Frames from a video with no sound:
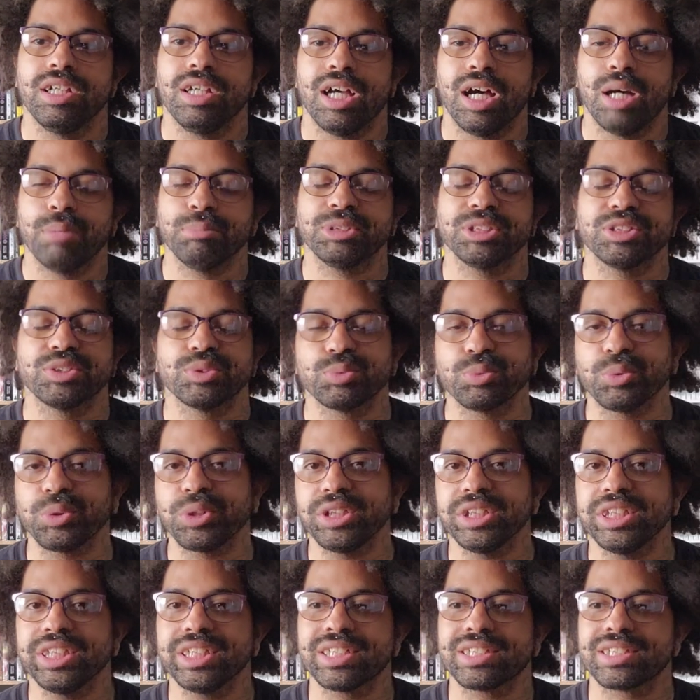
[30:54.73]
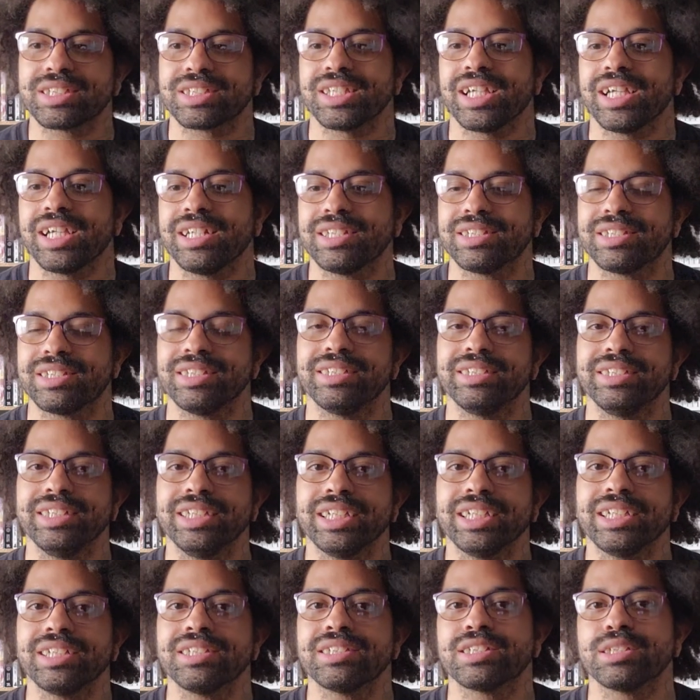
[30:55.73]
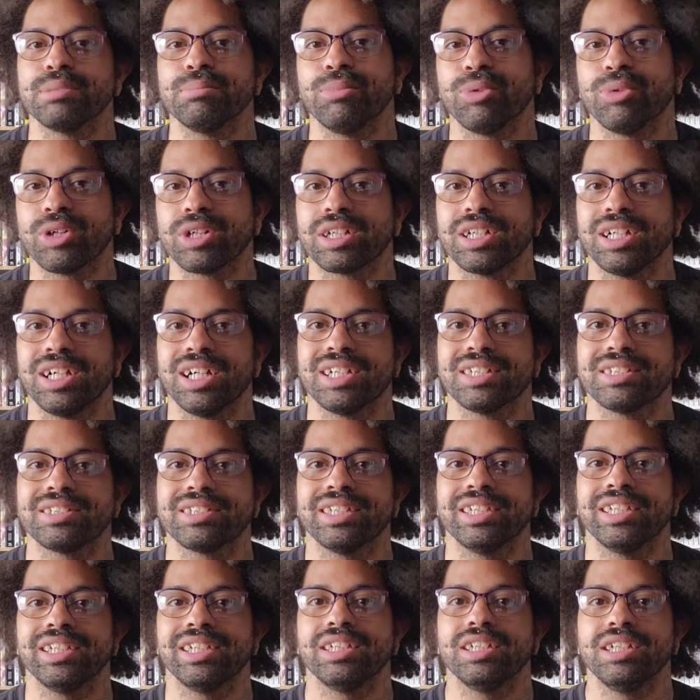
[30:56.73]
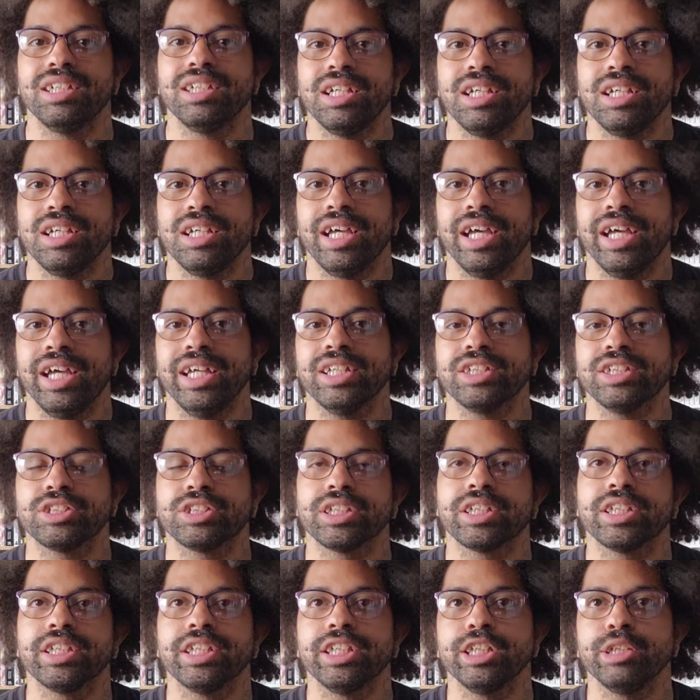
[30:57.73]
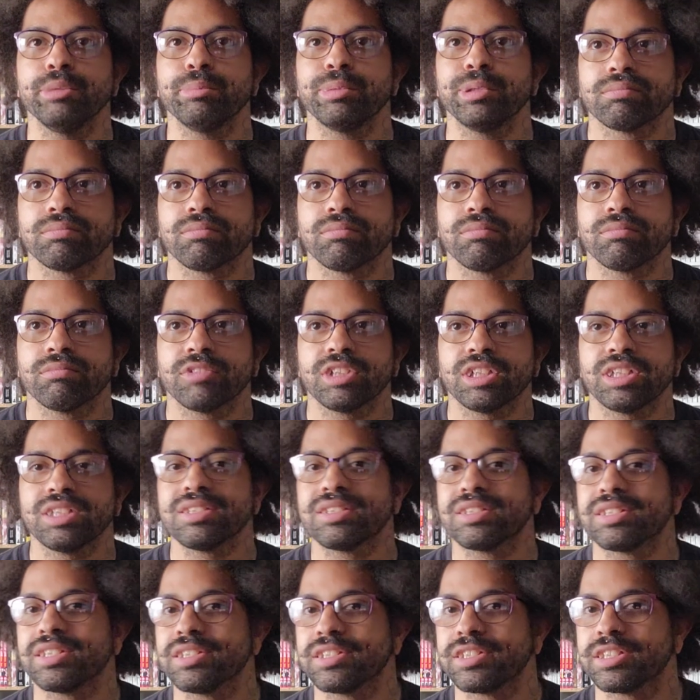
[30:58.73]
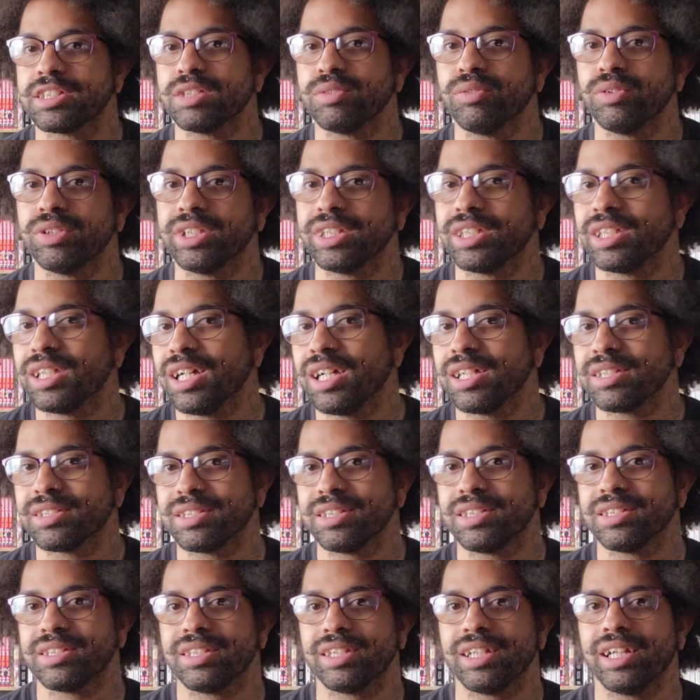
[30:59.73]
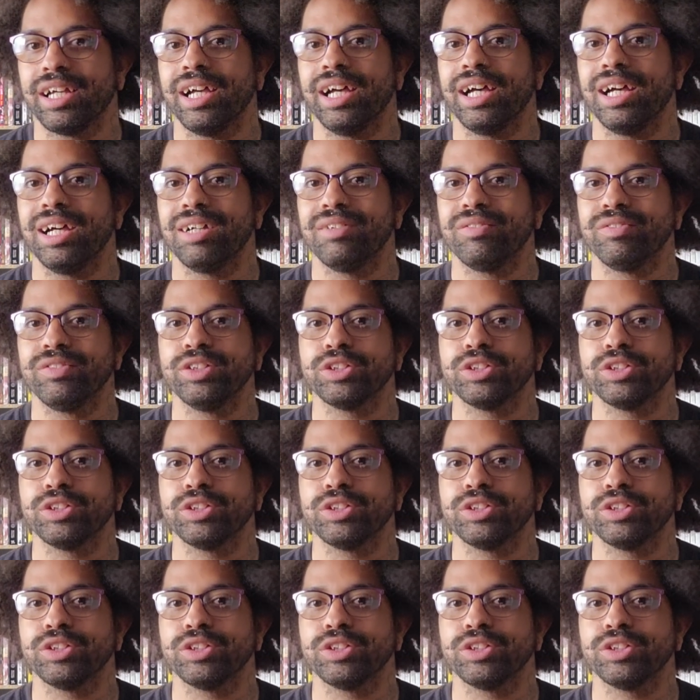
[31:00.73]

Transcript: I'm just really excited to dig into more content and to keep consistent with the content that I have.